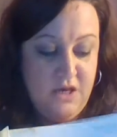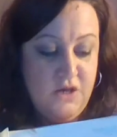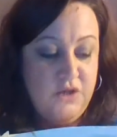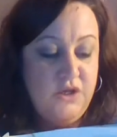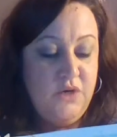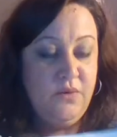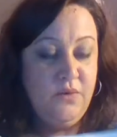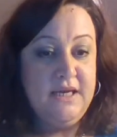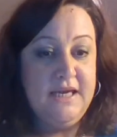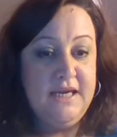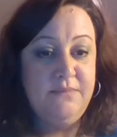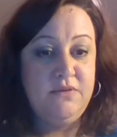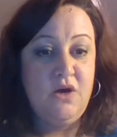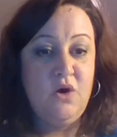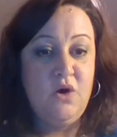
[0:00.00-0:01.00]
You want to
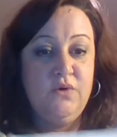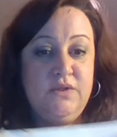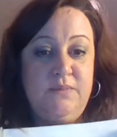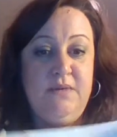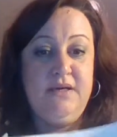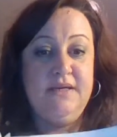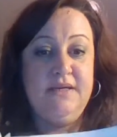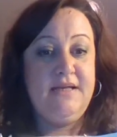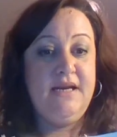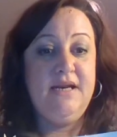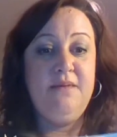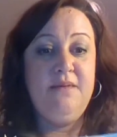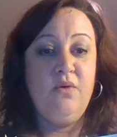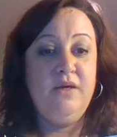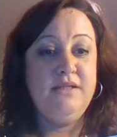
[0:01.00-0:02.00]
keep those, because at
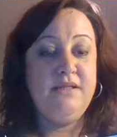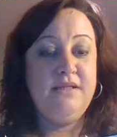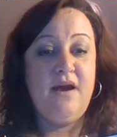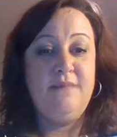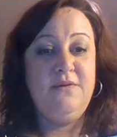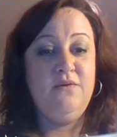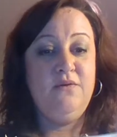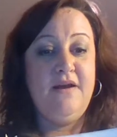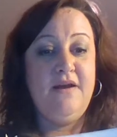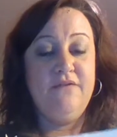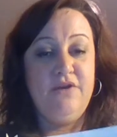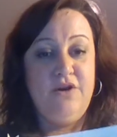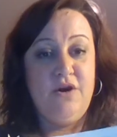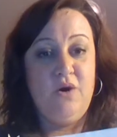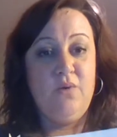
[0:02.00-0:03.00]
any point in time, you
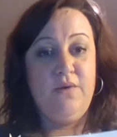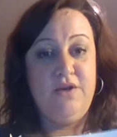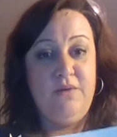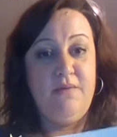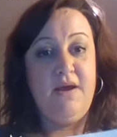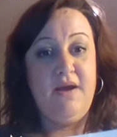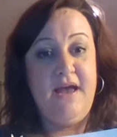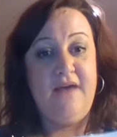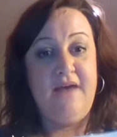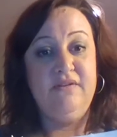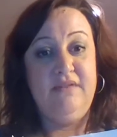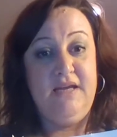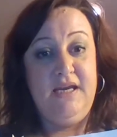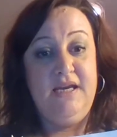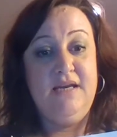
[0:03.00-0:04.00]
never know when you might have a
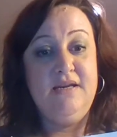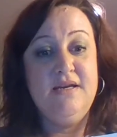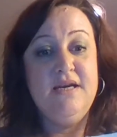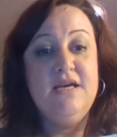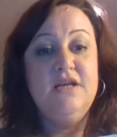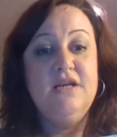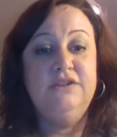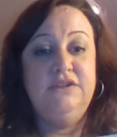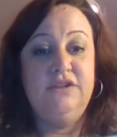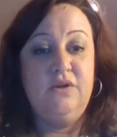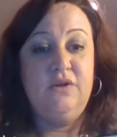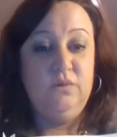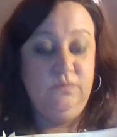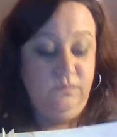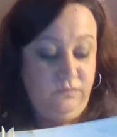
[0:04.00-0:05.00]
lead.
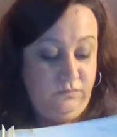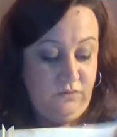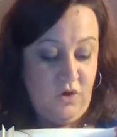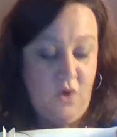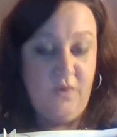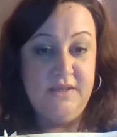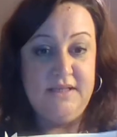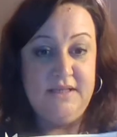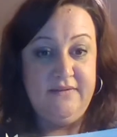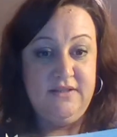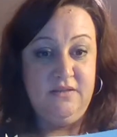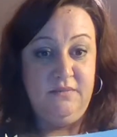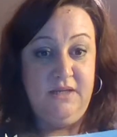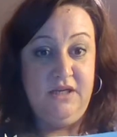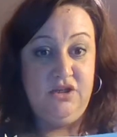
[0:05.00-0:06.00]
So always have
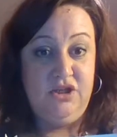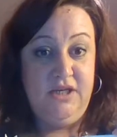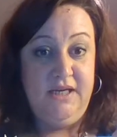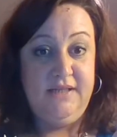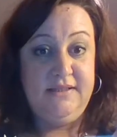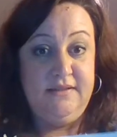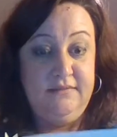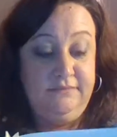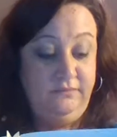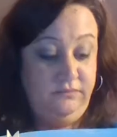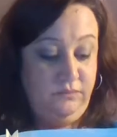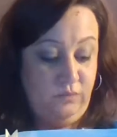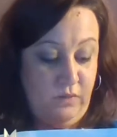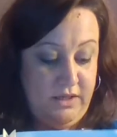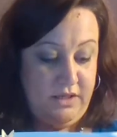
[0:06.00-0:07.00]
some lead sheets
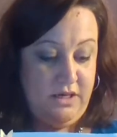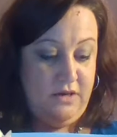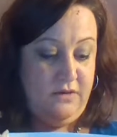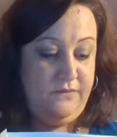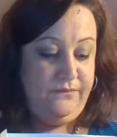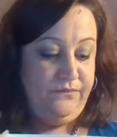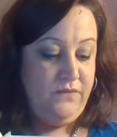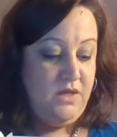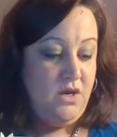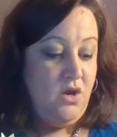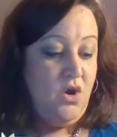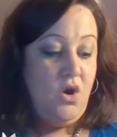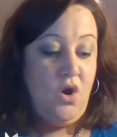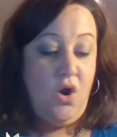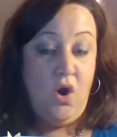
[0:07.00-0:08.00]
with you.
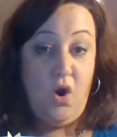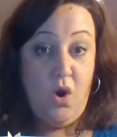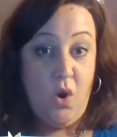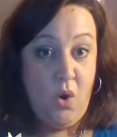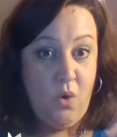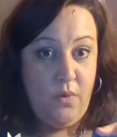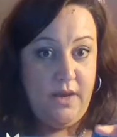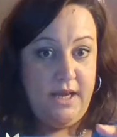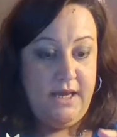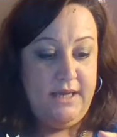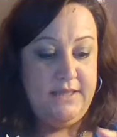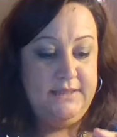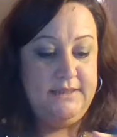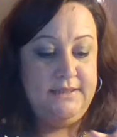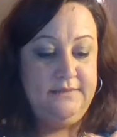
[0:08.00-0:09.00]

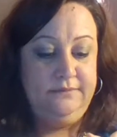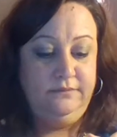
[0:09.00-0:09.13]
Always